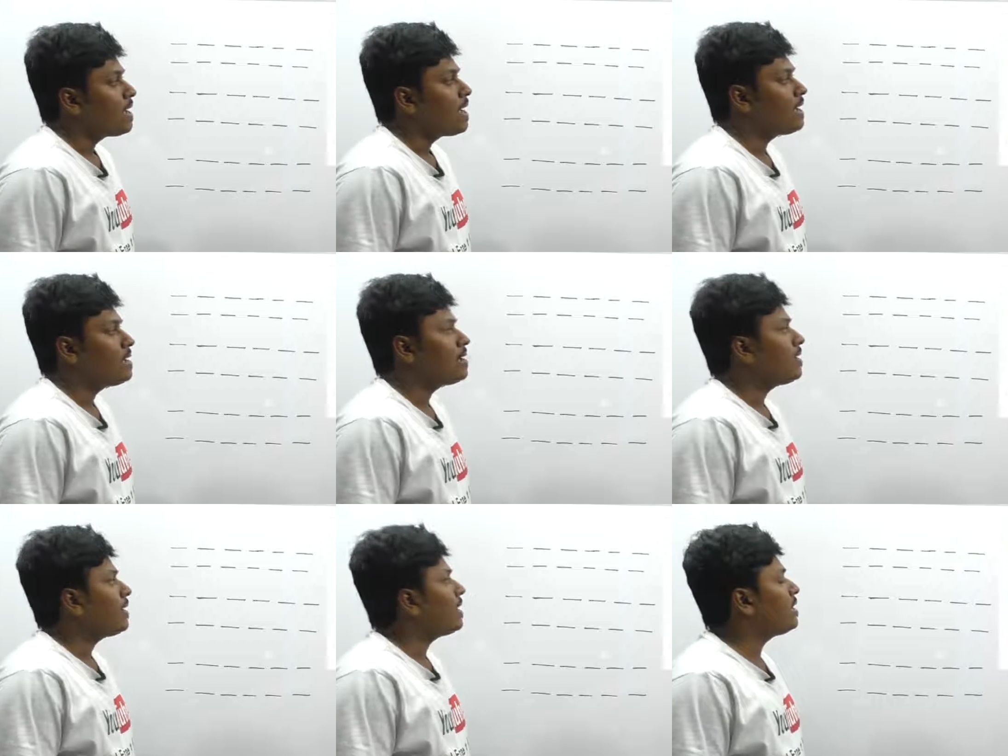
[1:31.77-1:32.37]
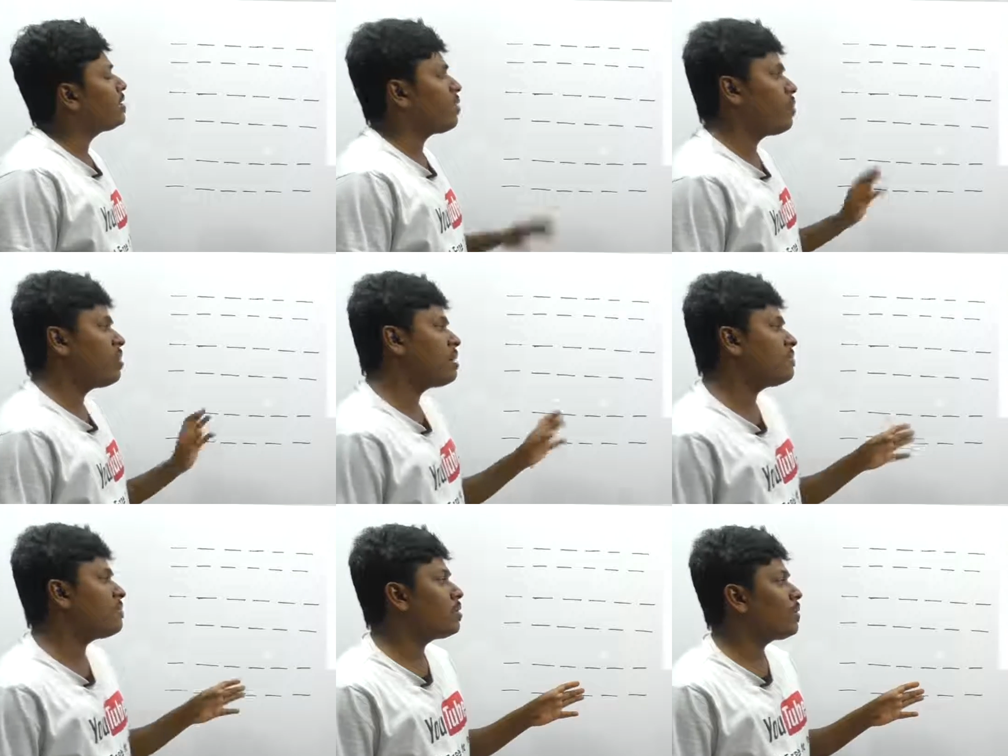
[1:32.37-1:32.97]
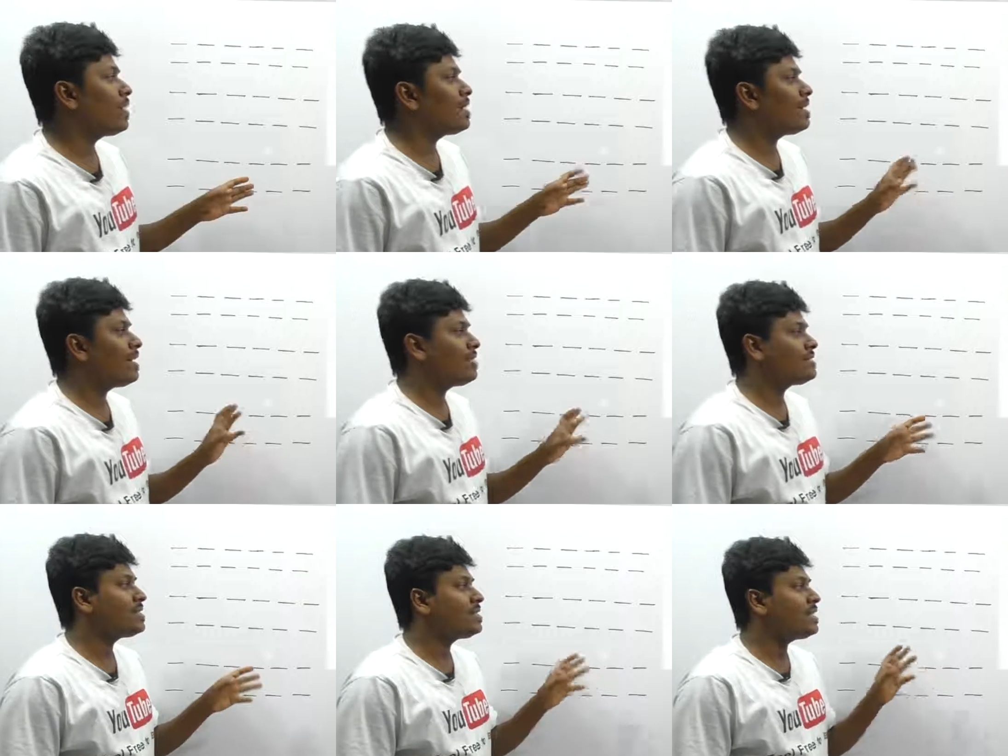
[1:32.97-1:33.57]
And in row number 1 they
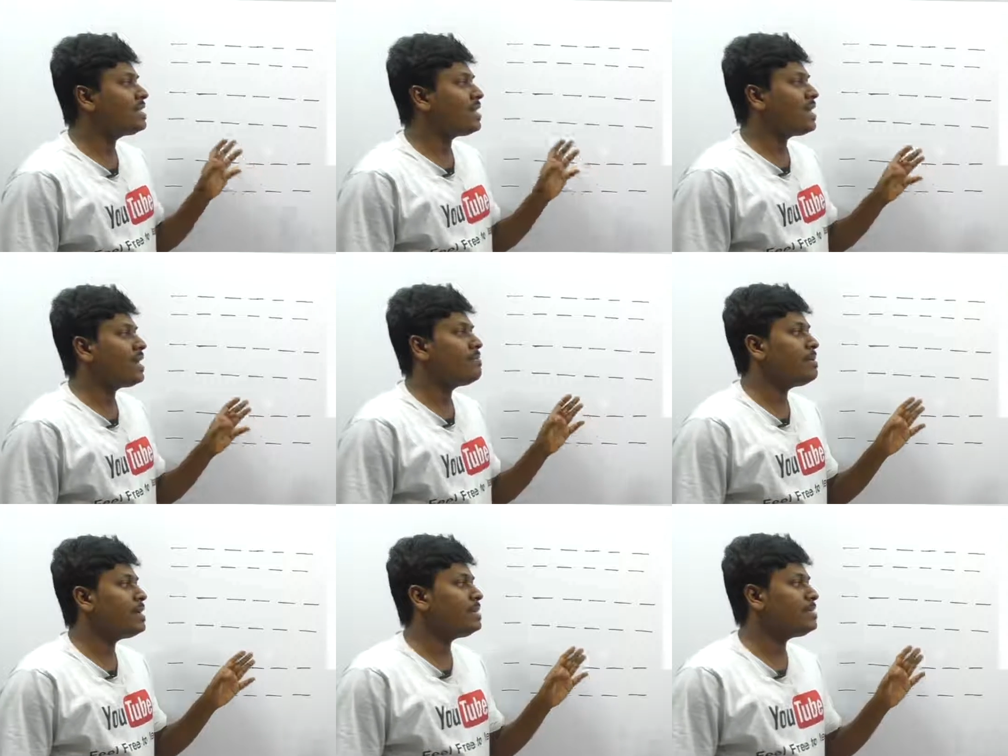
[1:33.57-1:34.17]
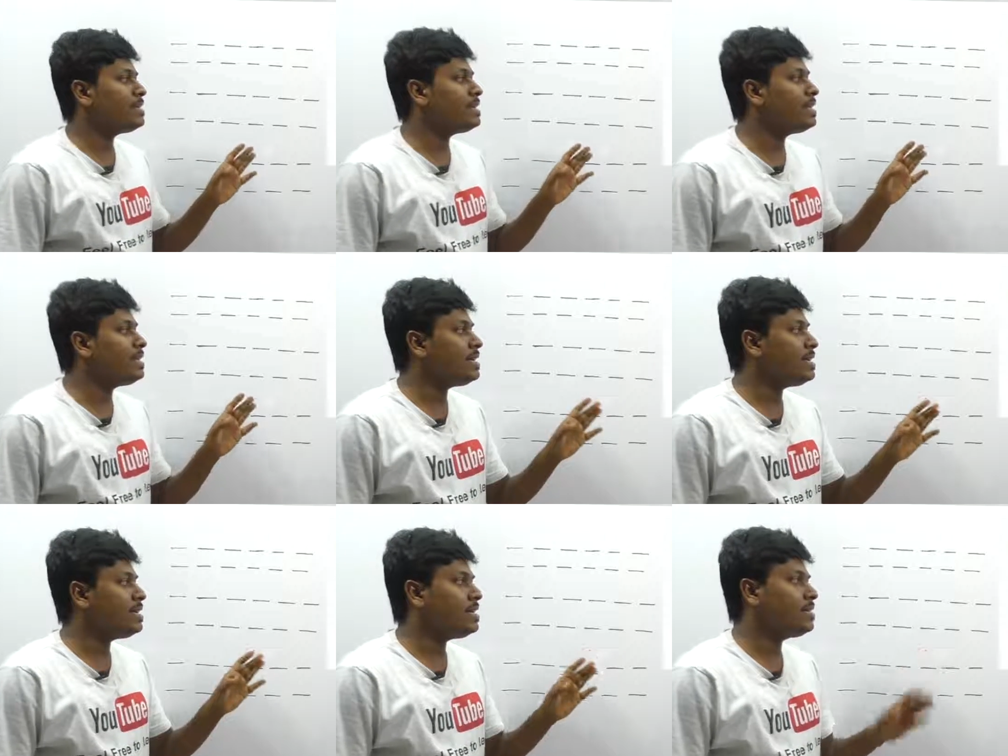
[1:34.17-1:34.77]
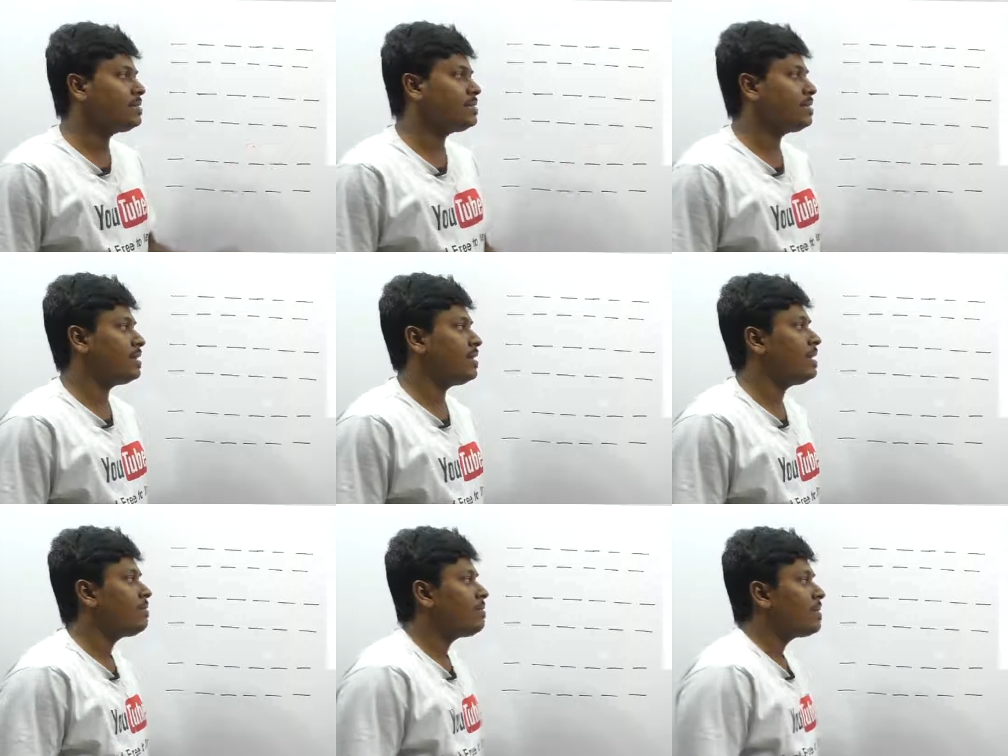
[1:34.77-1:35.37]
have said that A, B, C, D, E is
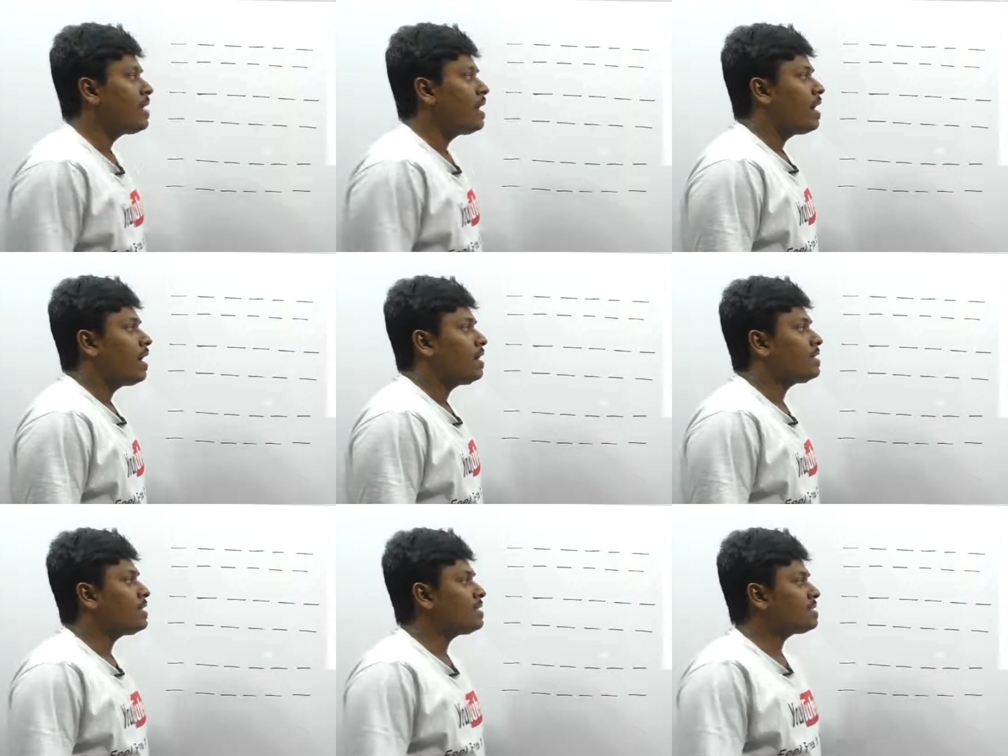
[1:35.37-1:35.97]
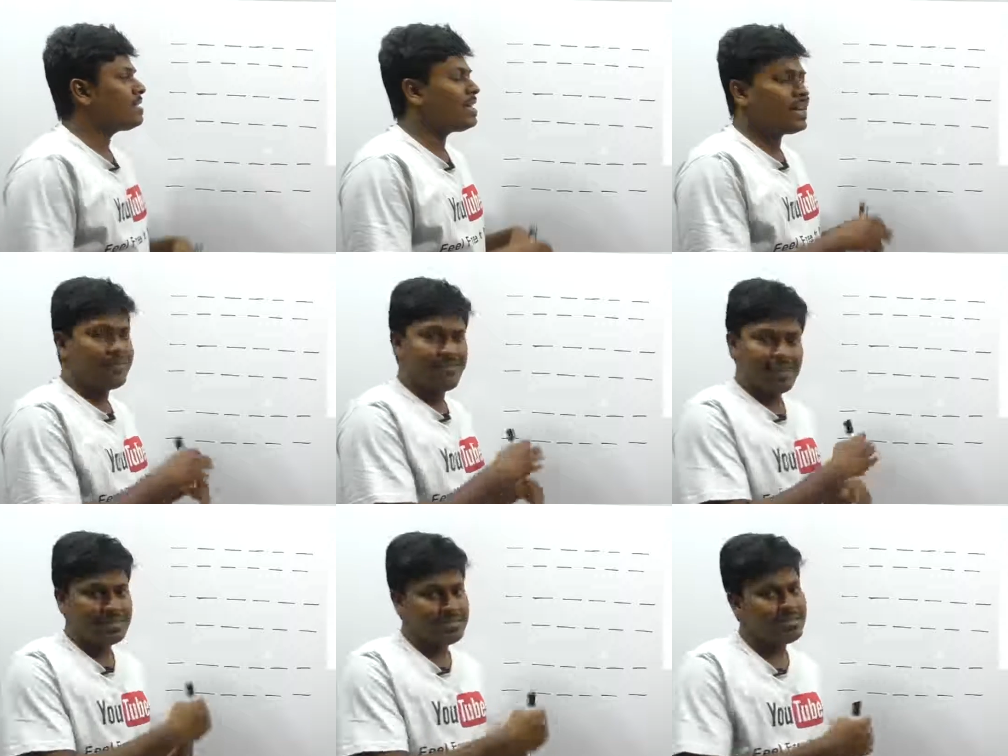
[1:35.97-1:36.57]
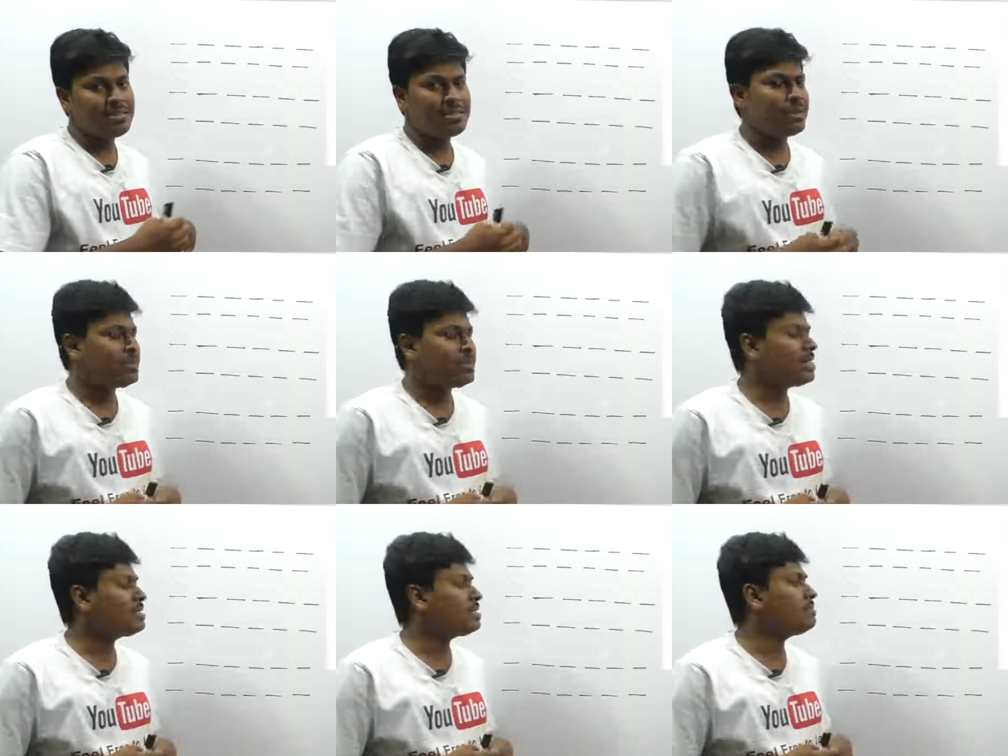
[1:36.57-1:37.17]
sitting, that is they are facing south,
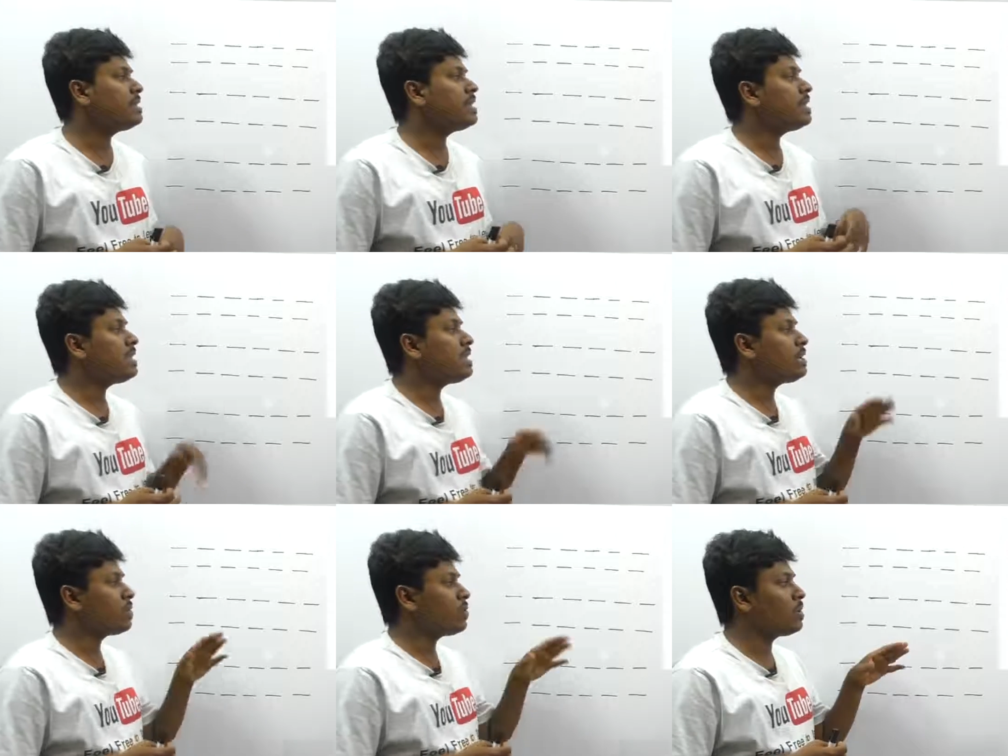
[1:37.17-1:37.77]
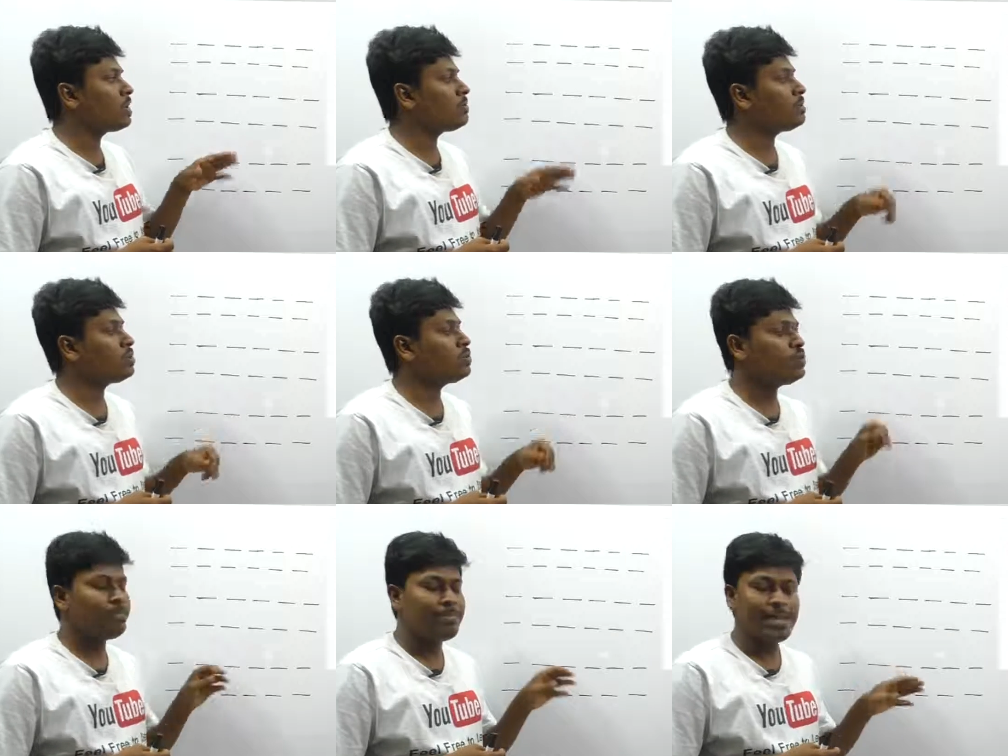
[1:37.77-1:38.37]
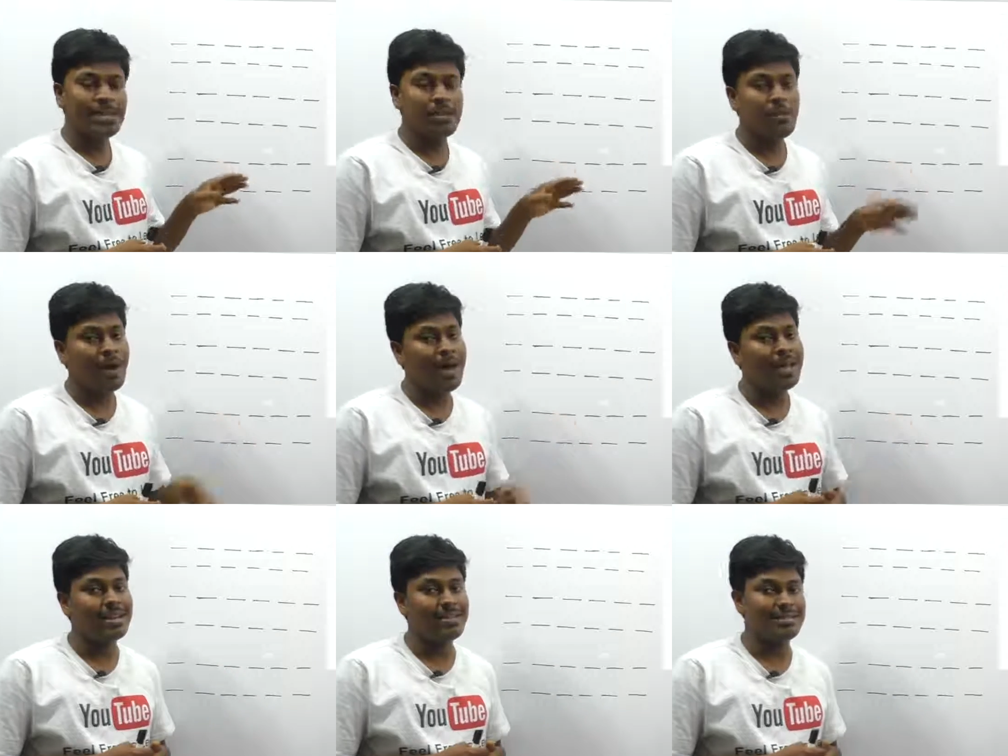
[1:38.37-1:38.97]
and similarly in row number 2 P, Q,
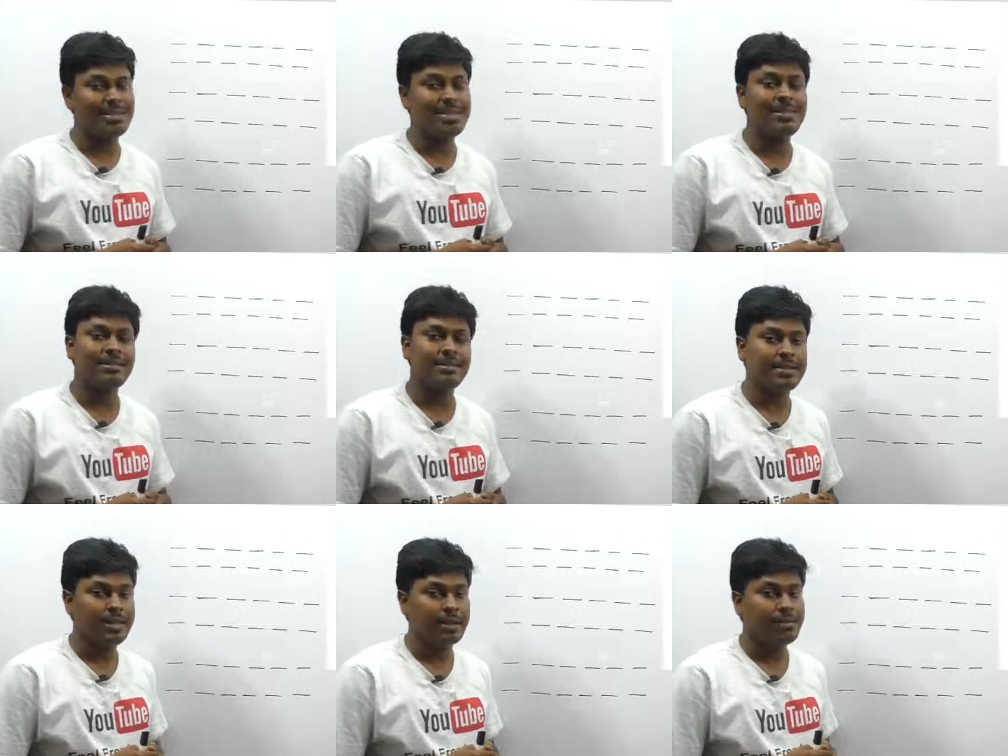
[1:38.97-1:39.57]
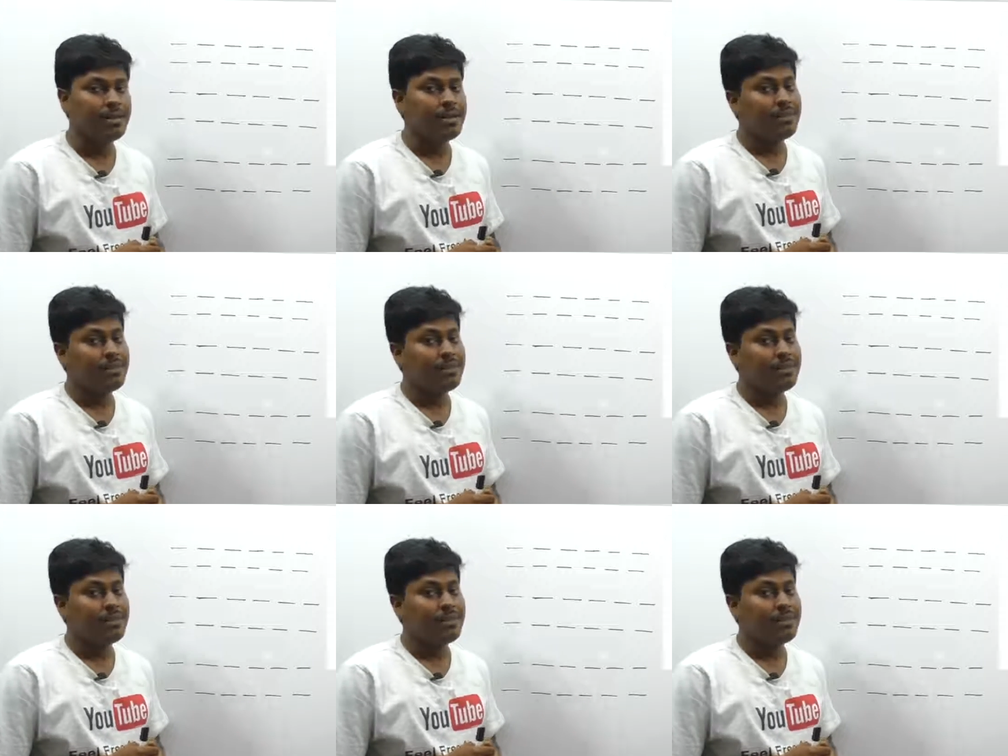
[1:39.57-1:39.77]
R, S, T is sitting.